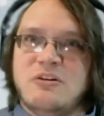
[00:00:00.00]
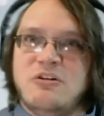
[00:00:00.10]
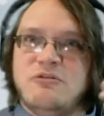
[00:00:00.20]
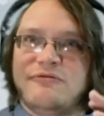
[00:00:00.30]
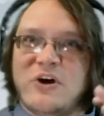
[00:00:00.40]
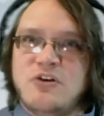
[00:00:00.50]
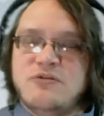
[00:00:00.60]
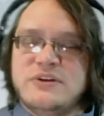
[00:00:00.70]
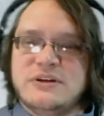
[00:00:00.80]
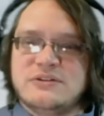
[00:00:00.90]

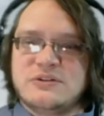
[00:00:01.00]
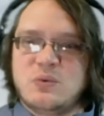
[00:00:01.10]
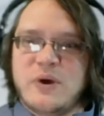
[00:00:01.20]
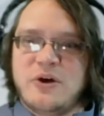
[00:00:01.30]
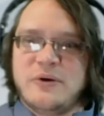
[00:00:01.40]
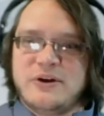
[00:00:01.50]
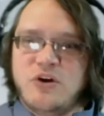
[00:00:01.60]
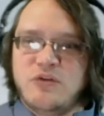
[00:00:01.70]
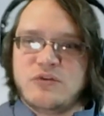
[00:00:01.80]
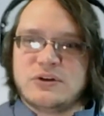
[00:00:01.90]
evolving to where it
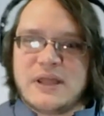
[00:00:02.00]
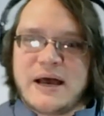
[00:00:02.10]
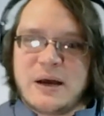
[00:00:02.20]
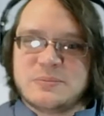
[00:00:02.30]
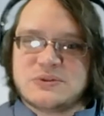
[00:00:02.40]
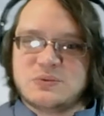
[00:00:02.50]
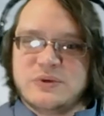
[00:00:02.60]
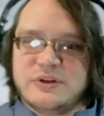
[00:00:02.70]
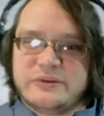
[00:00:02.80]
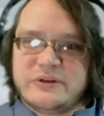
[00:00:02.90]
overlaps
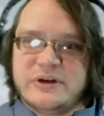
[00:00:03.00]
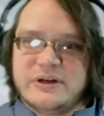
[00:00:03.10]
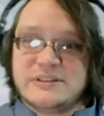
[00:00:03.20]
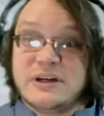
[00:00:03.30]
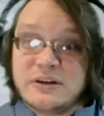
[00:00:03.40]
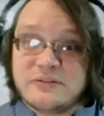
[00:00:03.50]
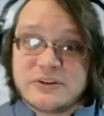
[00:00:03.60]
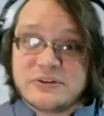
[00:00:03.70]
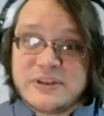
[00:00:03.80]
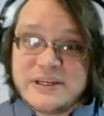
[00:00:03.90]
with a ton of
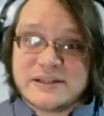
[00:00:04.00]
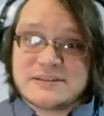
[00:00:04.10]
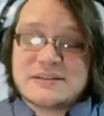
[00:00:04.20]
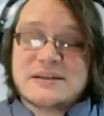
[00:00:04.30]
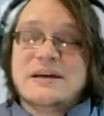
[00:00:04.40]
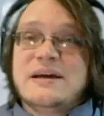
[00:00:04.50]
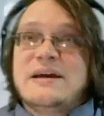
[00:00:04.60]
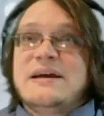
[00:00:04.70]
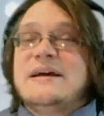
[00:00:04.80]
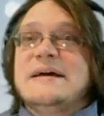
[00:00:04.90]
other things.
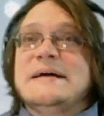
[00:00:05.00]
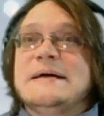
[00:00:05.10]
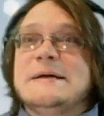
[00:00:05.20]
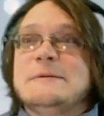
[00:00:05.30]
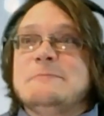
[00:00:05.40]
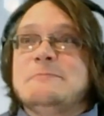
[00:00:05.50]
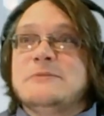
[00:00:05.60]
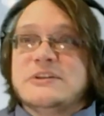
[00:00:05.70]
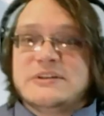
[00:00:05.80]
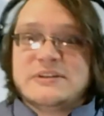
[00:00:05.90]

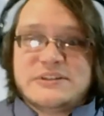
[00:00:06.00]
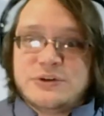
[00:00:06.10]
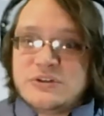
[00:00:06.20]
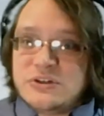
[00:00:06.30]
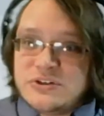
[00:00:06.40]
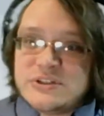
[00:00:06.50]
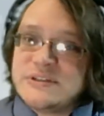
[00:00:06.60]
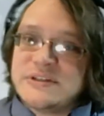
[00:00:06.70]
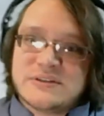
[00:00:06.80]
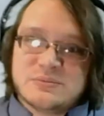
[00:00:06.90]
The serotonergic
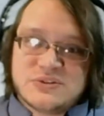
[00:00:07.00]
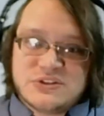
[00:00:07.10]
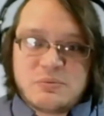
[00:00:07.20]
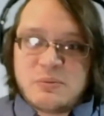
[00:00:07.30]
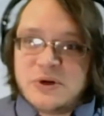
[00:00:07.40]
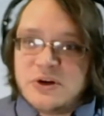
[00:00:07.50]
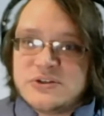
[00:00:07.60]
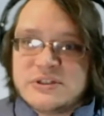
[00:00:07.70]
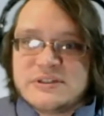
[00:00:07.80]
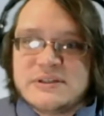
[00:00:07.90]
systems,
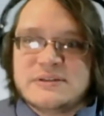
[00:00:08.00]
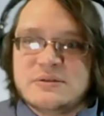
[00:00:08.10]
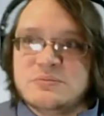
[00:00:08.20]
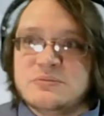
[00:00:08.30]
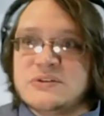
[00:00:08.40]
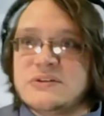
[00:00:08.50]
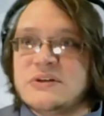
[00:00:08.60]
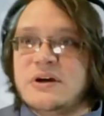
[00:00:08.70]
dopaminergic systems,